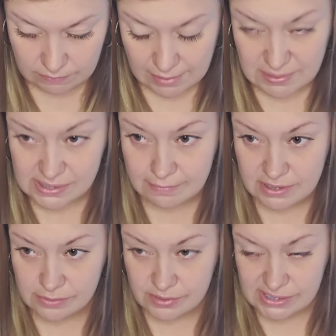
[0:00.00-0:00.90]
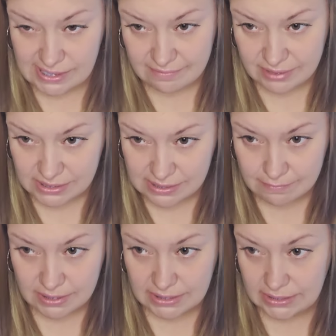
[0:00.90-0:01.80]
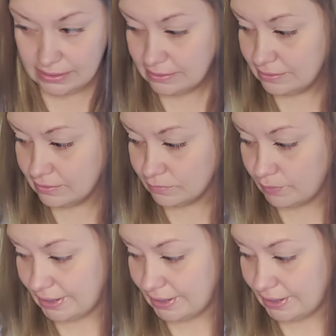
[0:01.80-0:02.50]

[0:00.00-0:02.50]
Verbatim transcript: maybe somebody's receiving some money or